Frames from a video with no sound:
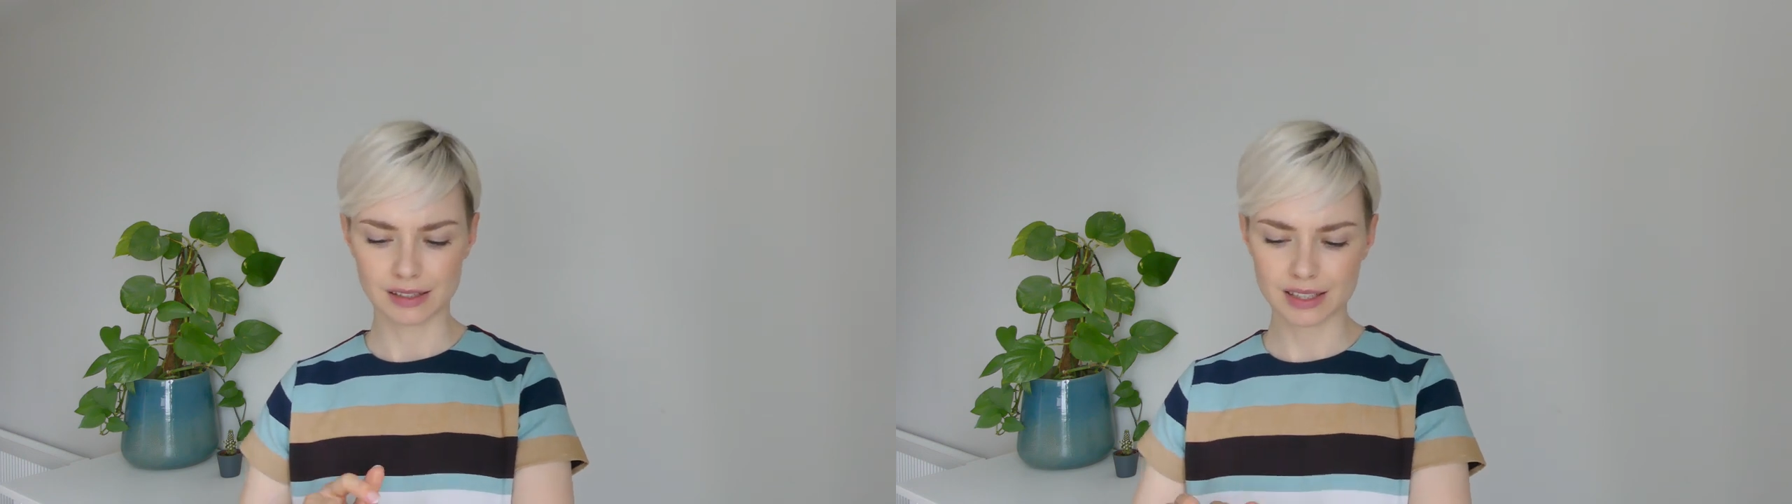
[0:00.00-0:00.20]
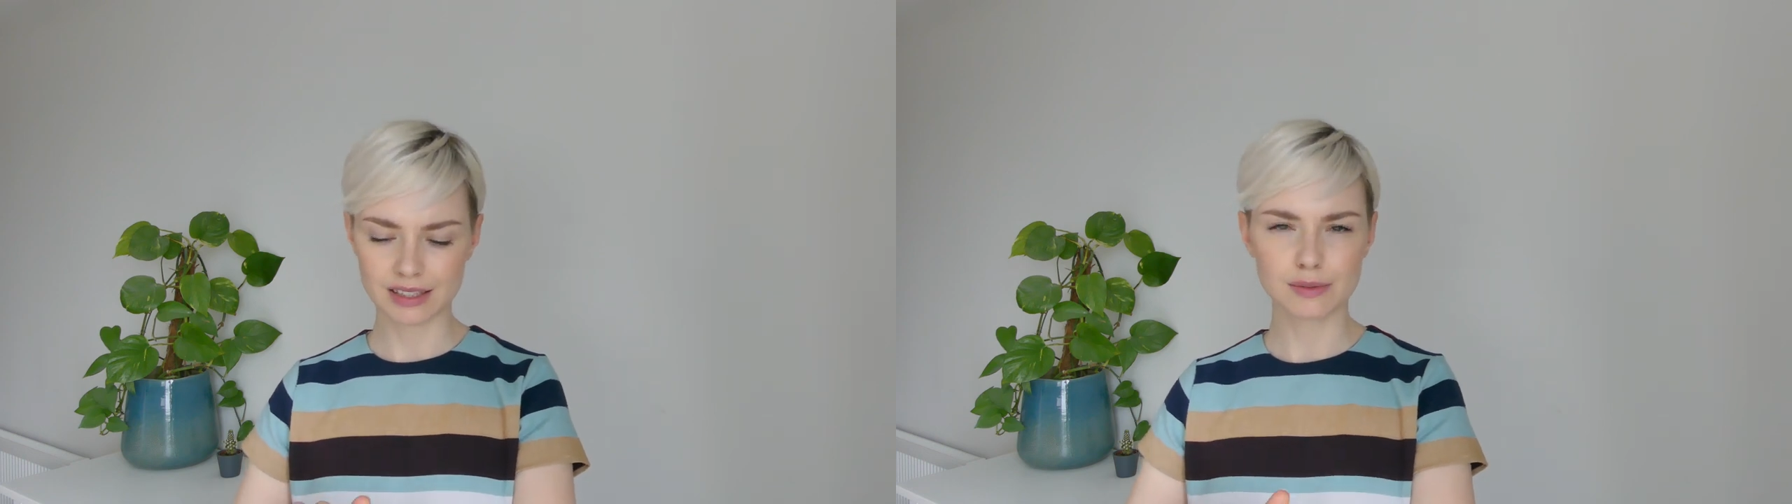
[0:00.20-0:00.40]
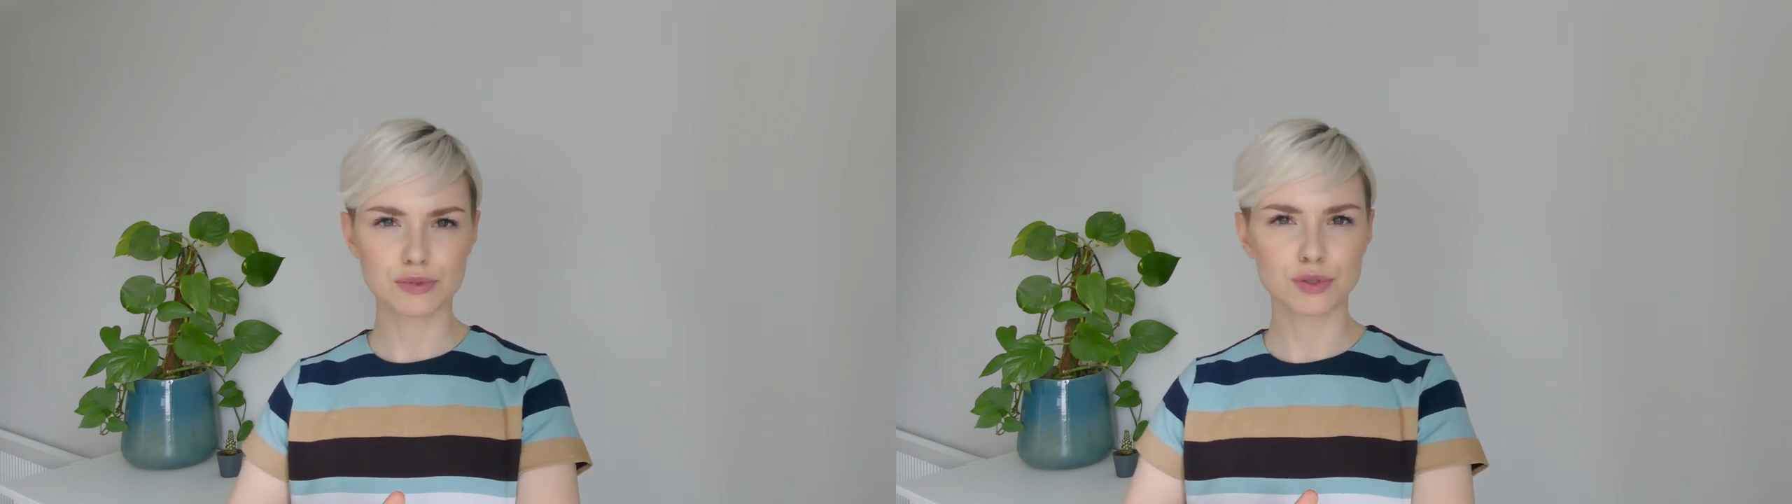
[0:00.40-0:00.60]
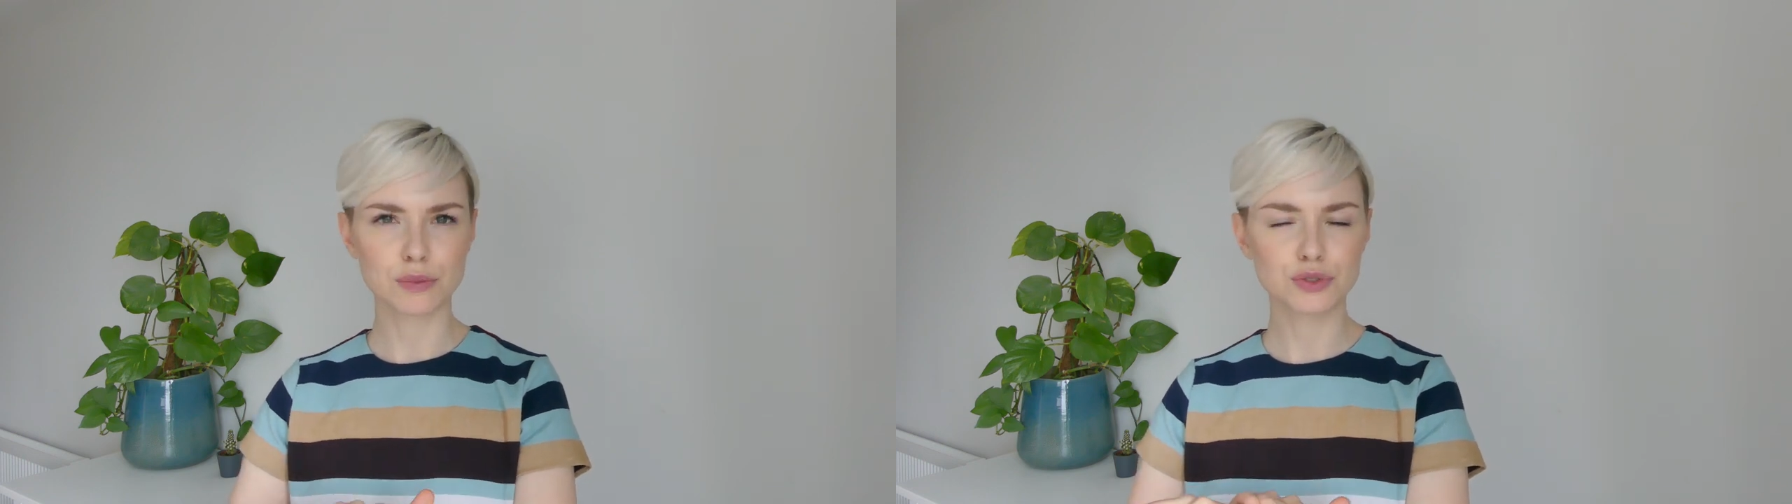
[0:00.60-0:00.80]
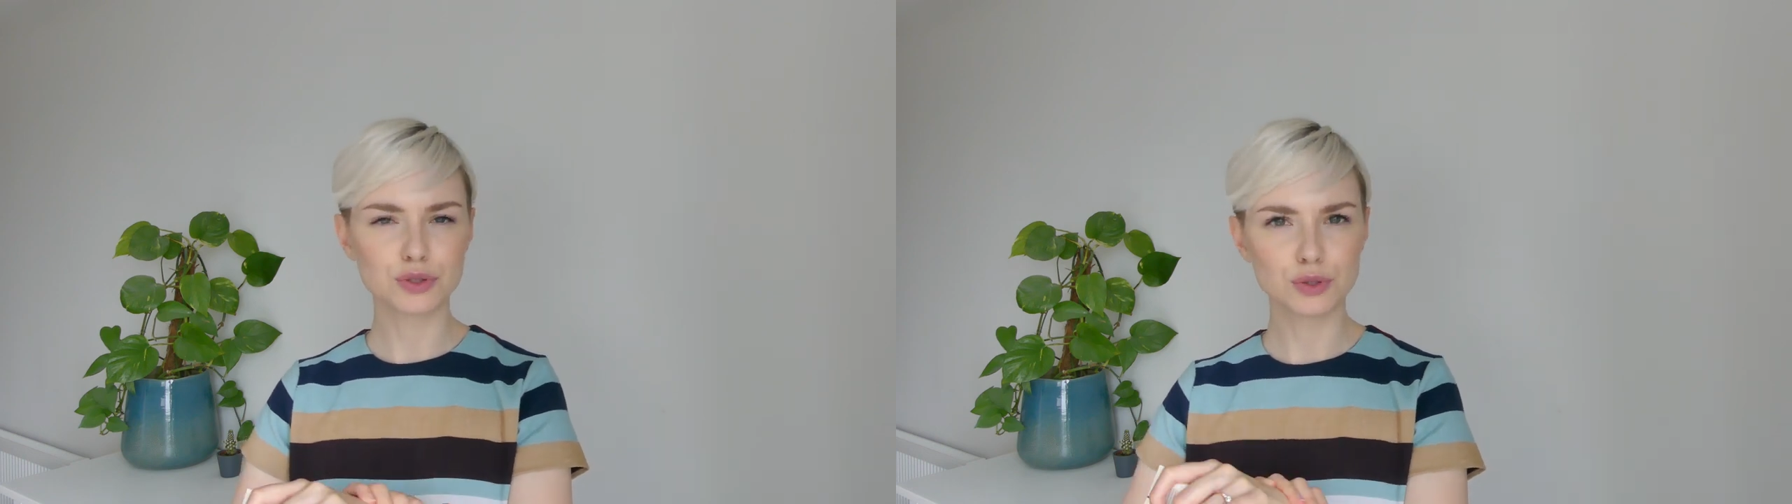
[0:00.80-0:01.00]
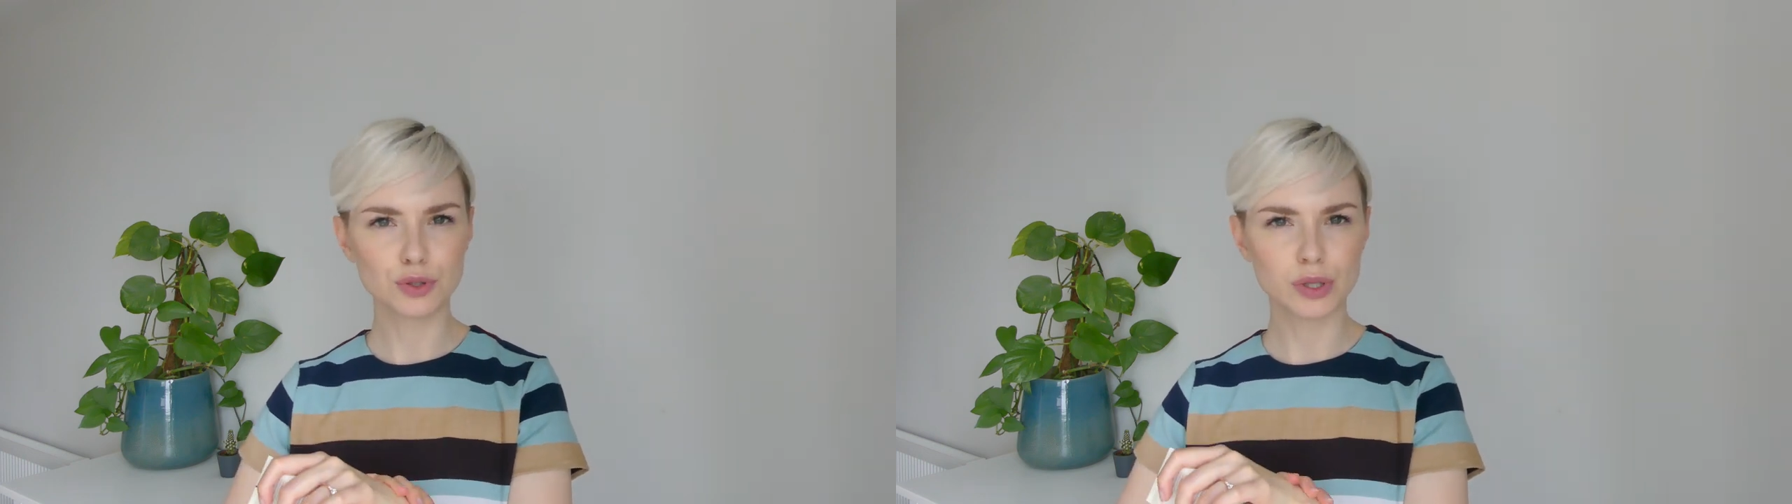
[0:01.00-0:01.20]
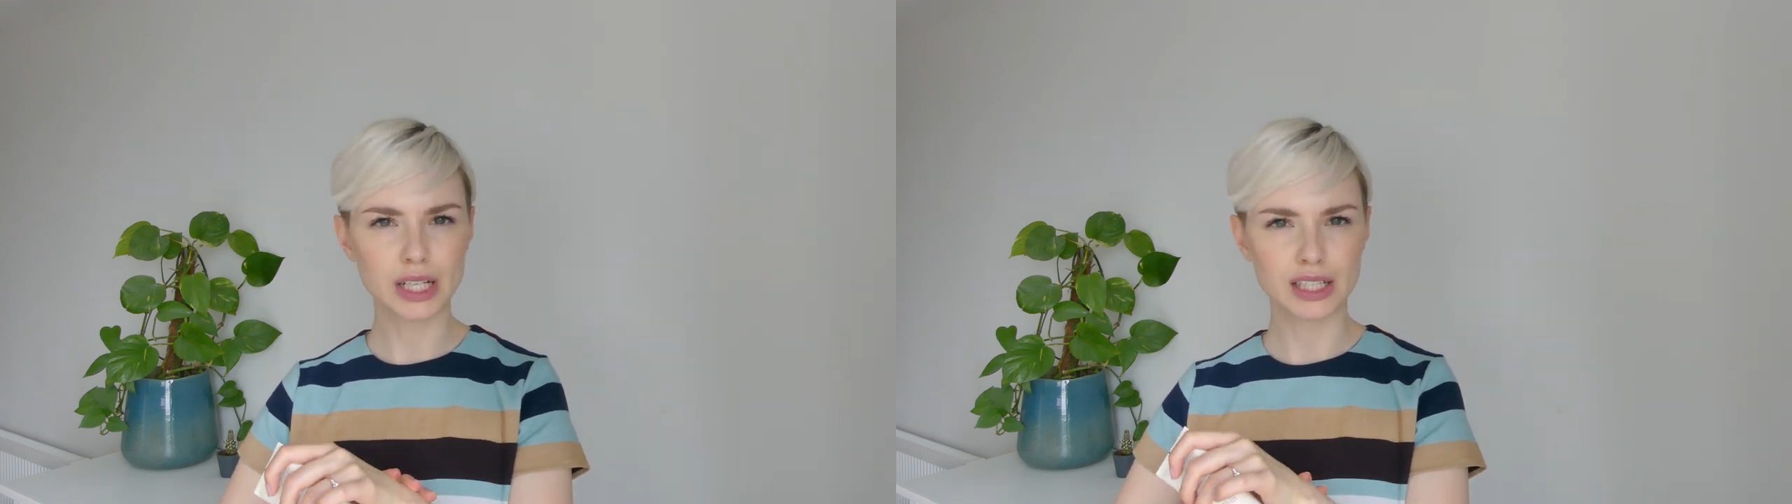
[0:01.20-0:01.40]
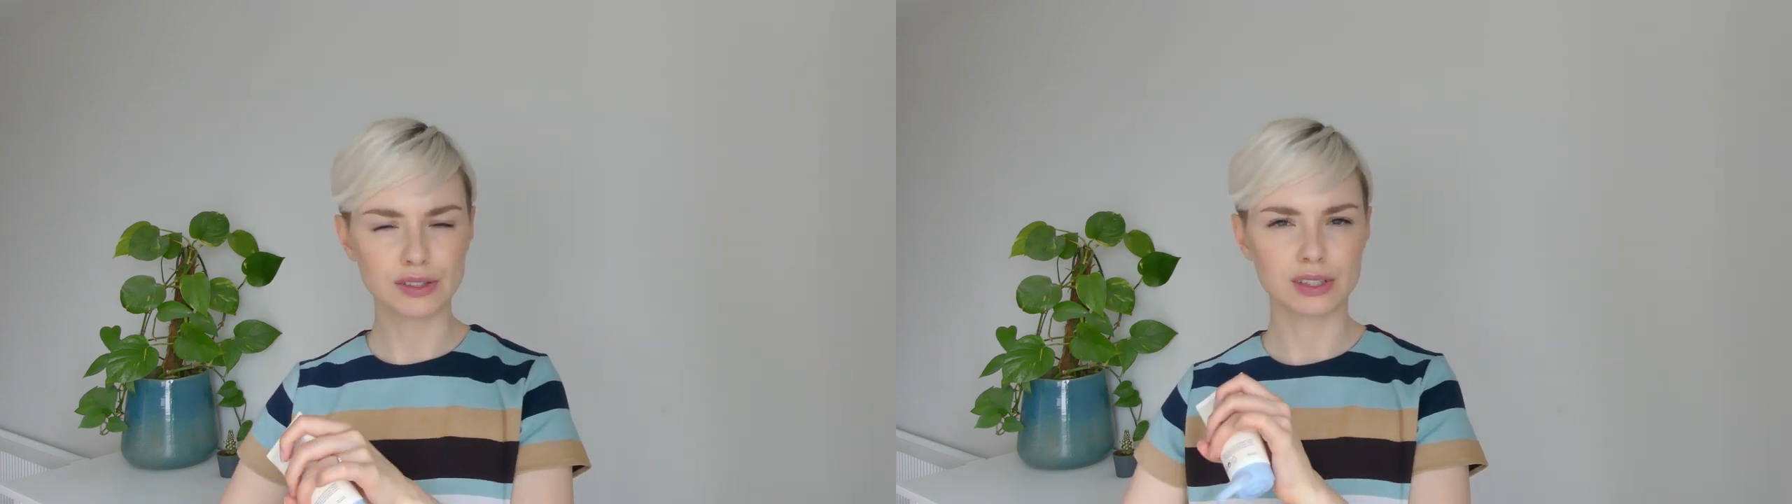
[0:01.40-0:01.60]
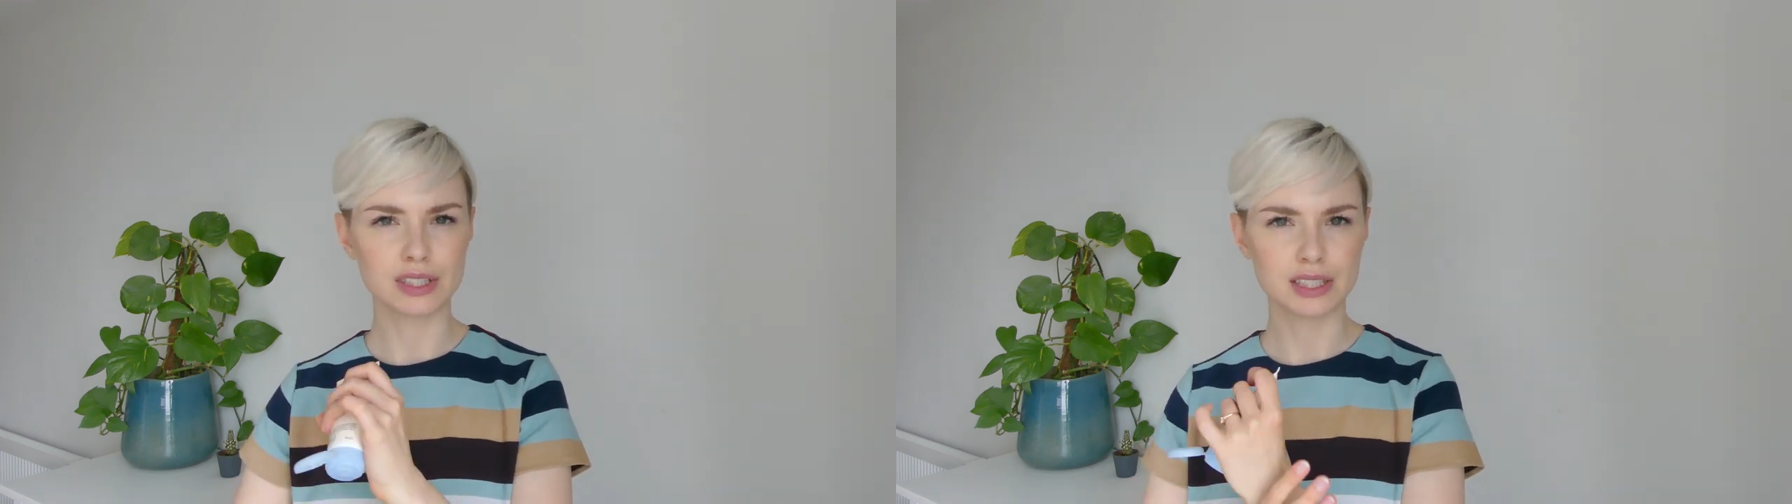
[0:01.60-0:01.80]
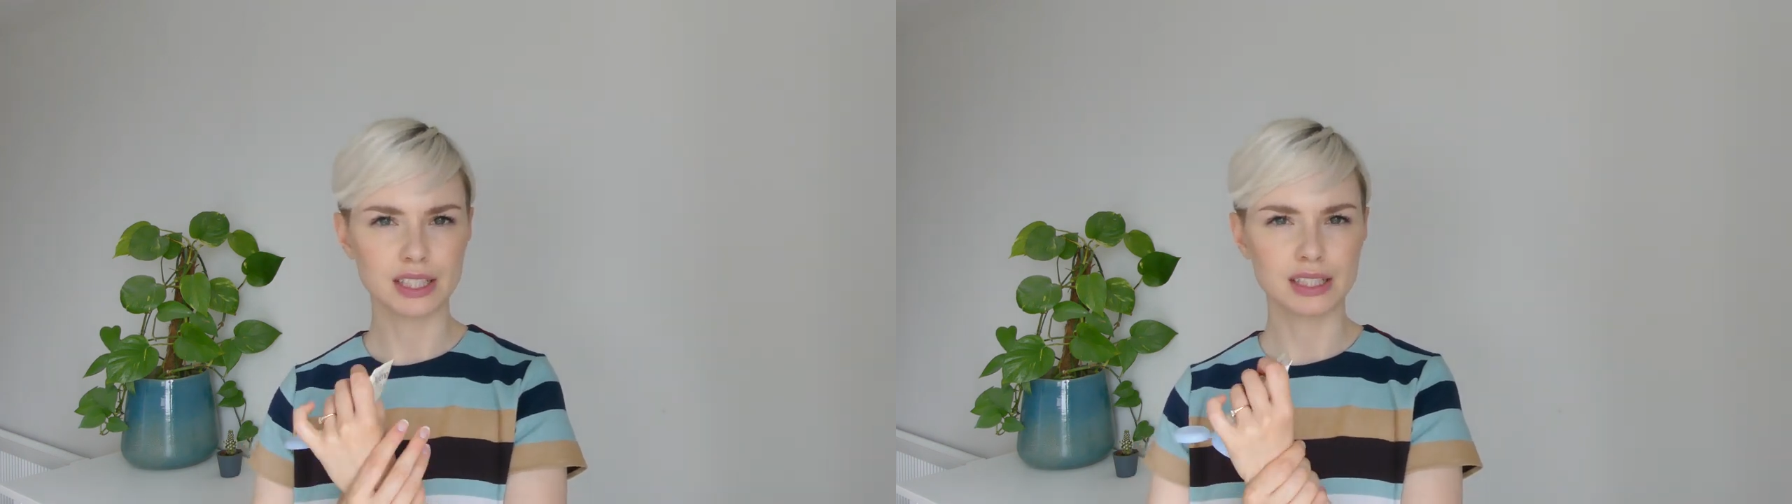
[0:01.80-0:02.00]
doesn't absorb too quickly into the
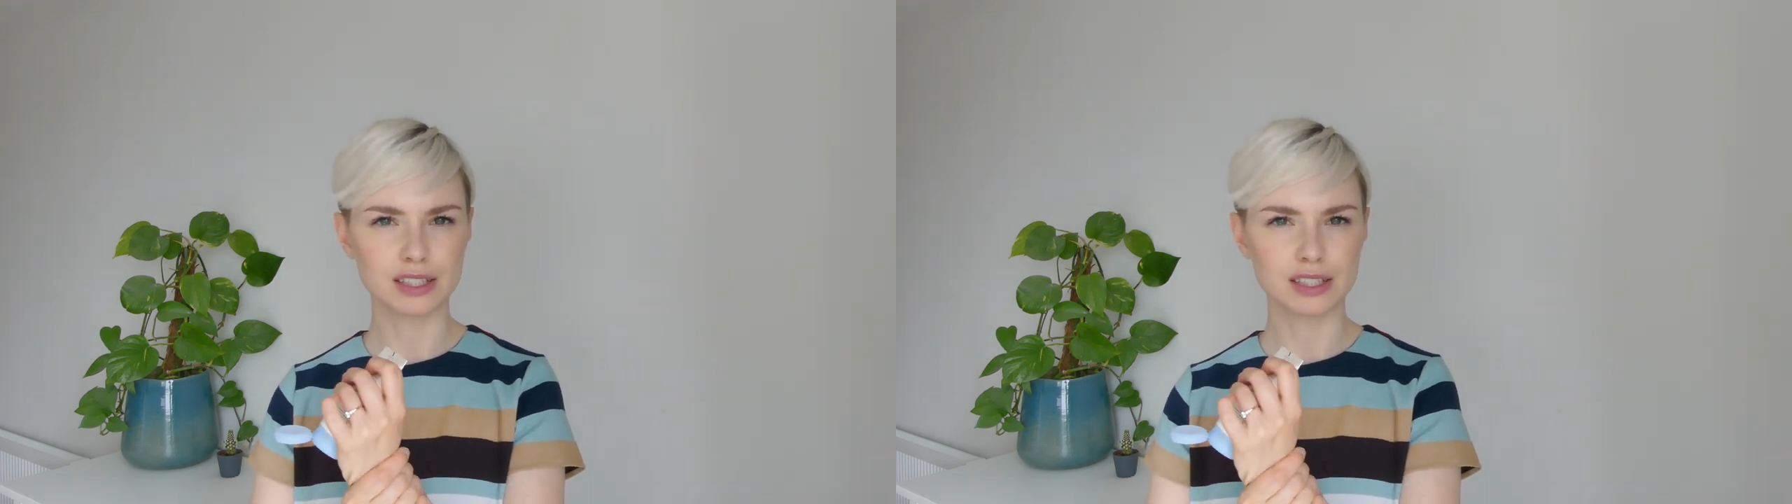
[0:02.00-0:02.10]
skin.